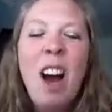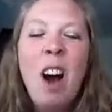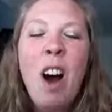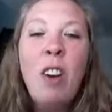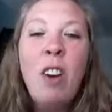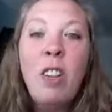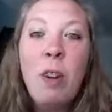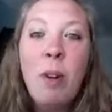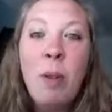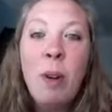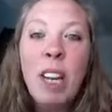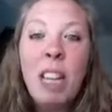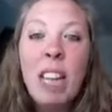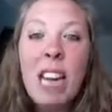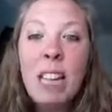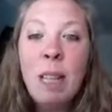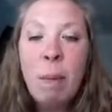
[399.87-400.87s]
Also, I want to
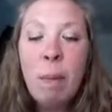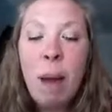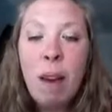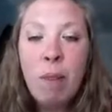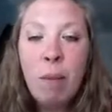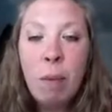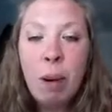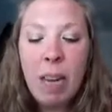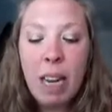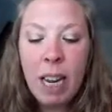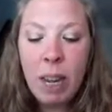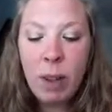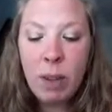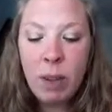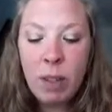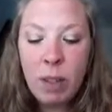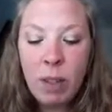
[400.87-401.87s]
thank everybody
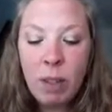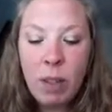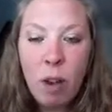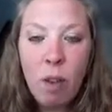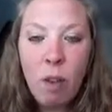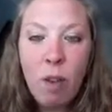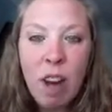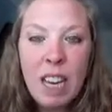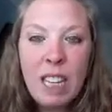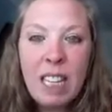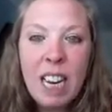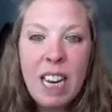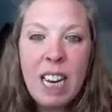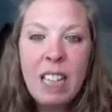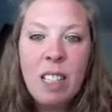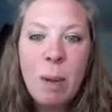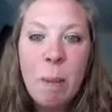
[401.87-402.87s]
who's so far
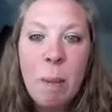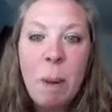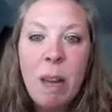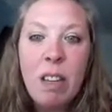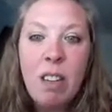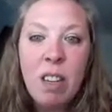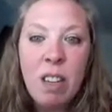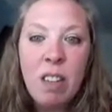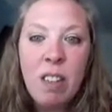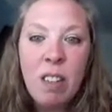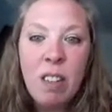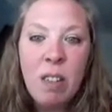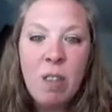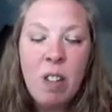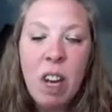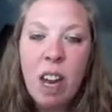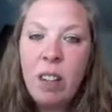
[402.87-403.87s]
sent in some pictures
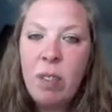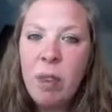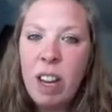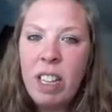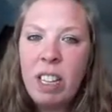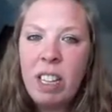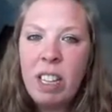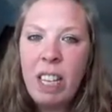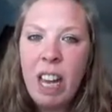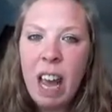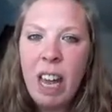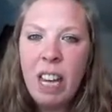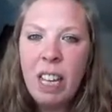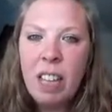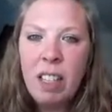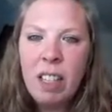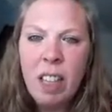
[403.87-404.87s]
of sharks raising
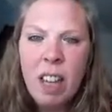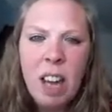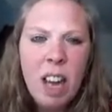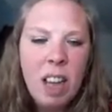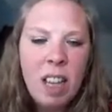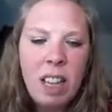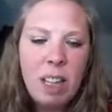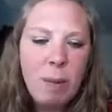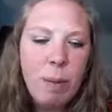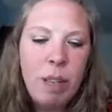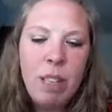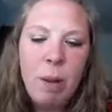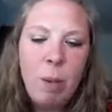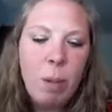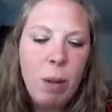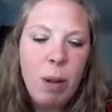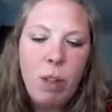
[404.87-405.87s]
skates. There's been
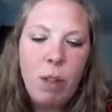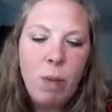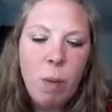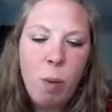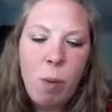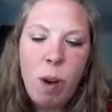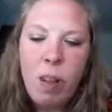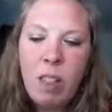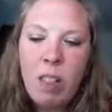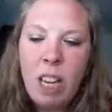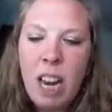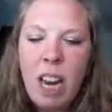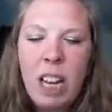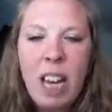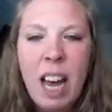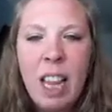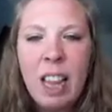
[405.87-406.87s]
some beautiful ones, and
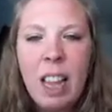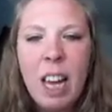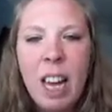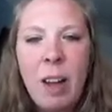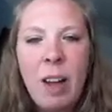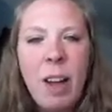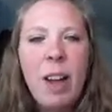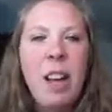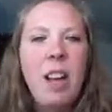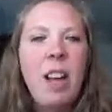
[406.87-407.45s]
I like the